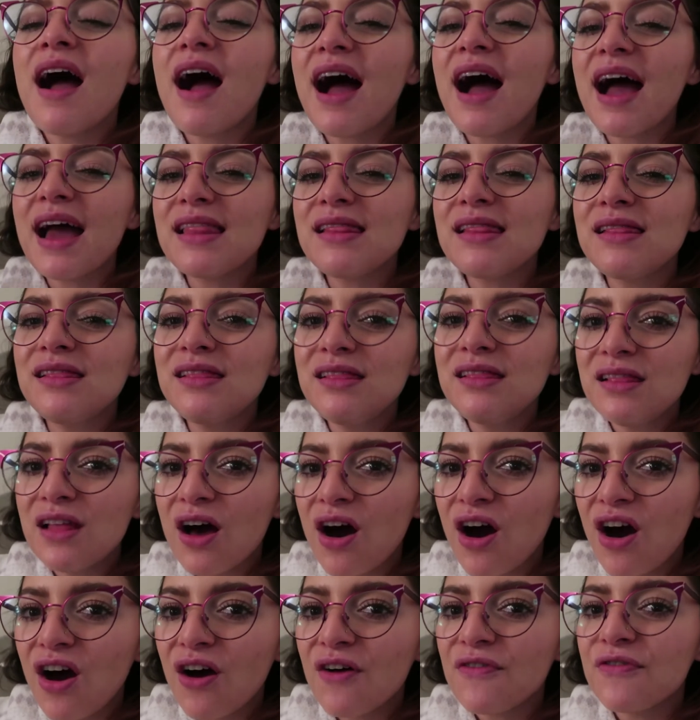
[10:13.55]
I
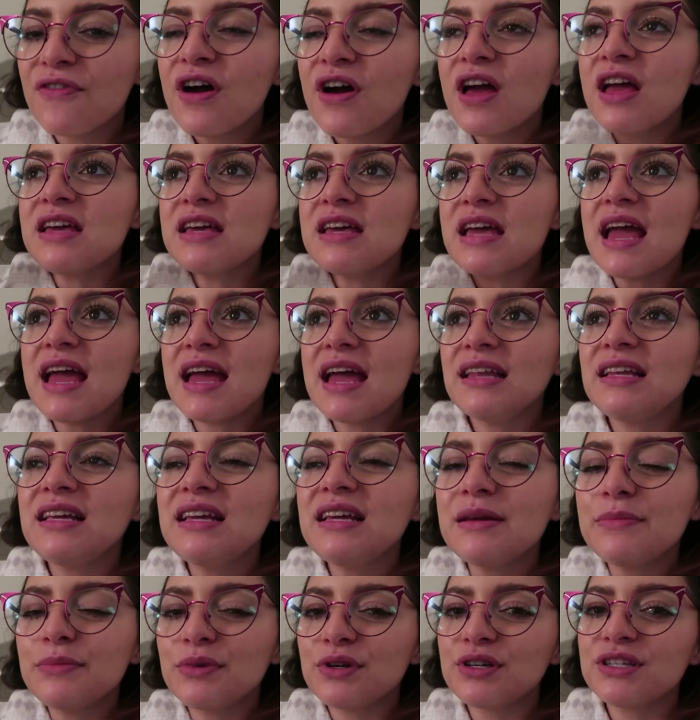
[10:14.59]
love
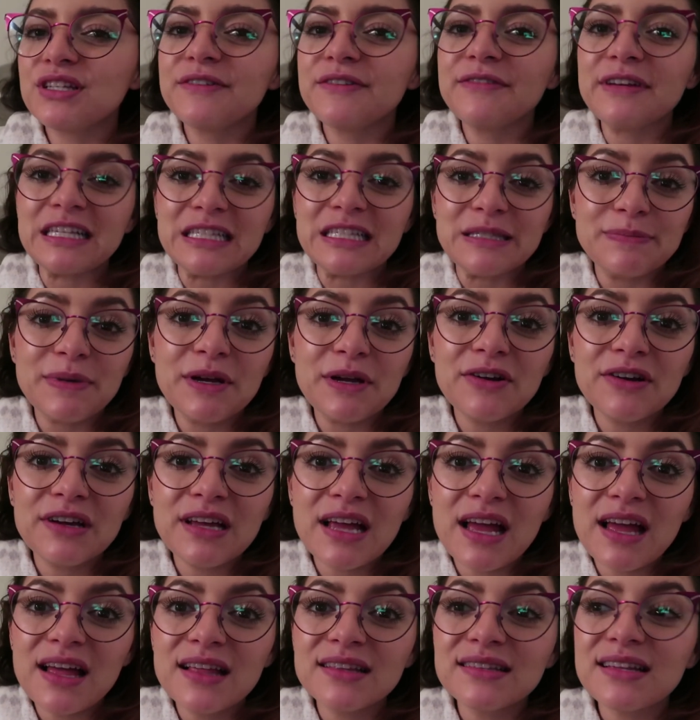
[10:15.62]
any immersive
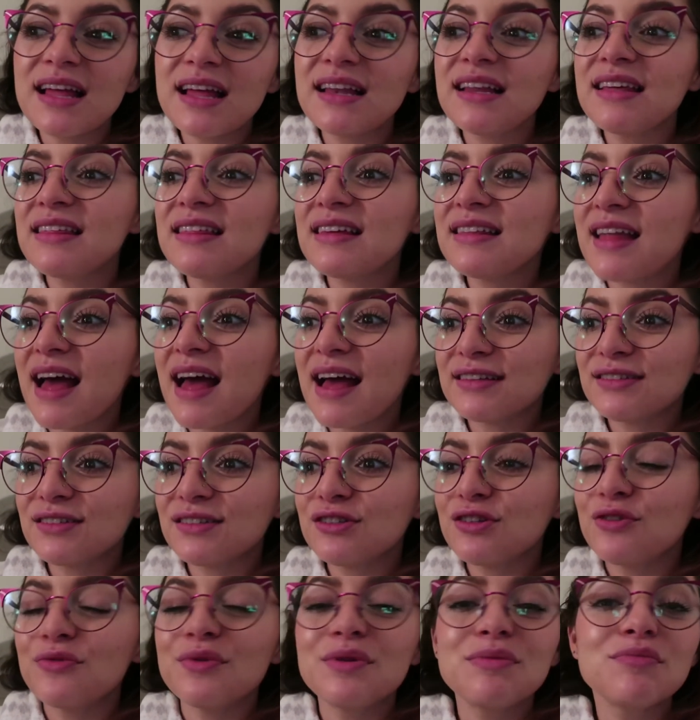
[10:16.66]
experience, anything that has to
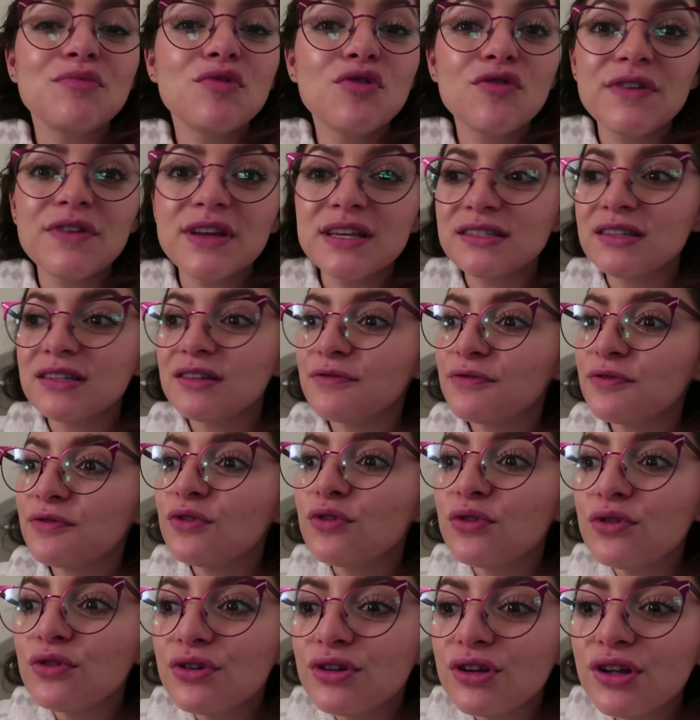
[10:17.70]
do with movies and
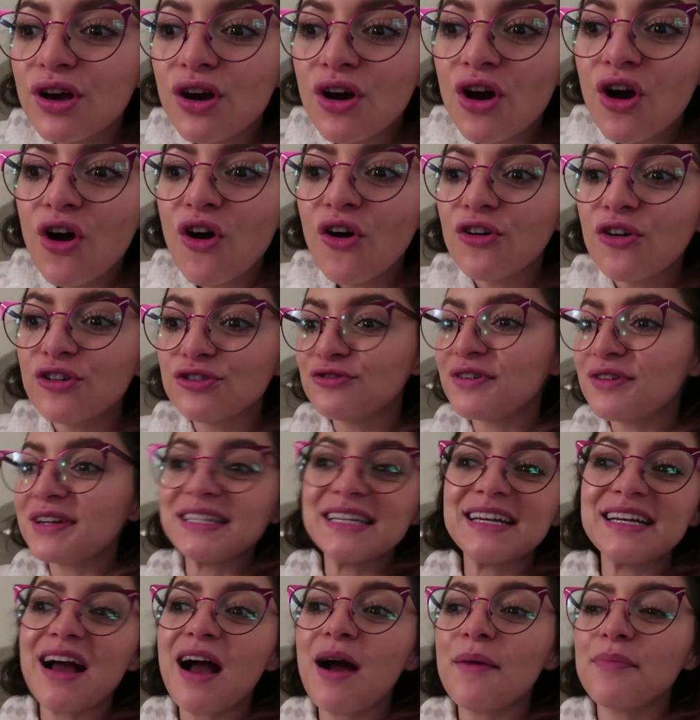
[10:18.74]
food or
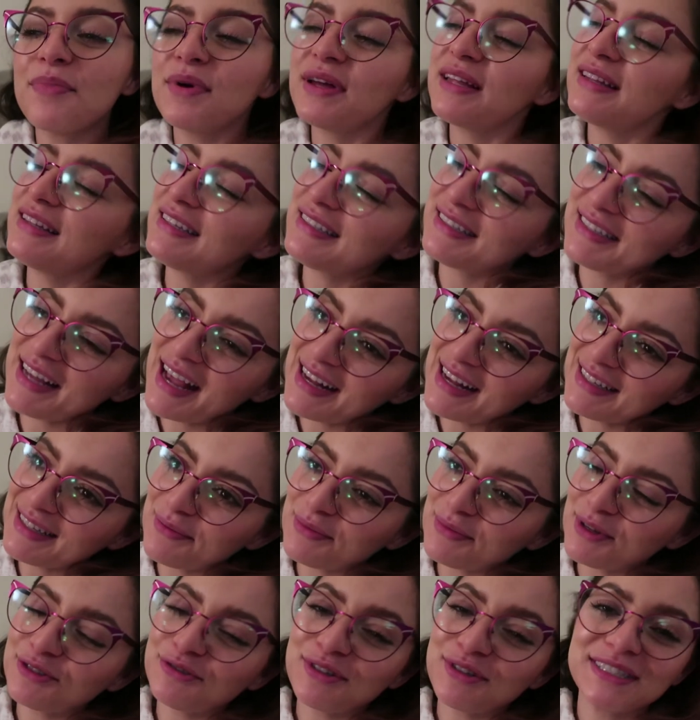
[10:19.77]
dressing up. In this case,
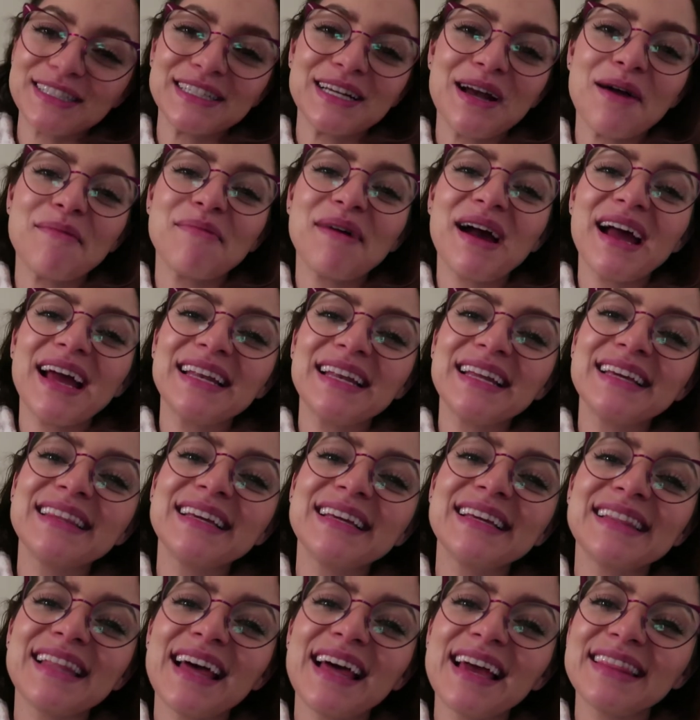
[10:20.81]
I'm not dressing up, but
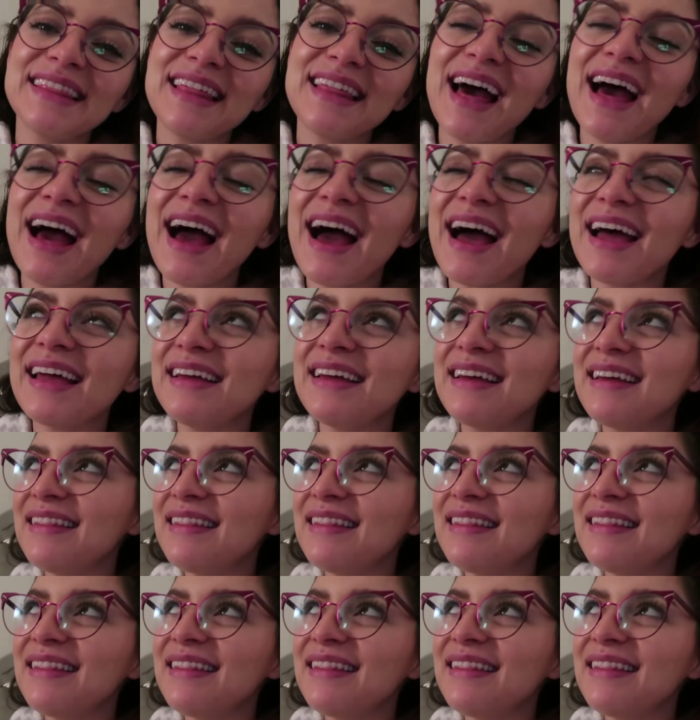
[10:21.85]
anything like that, I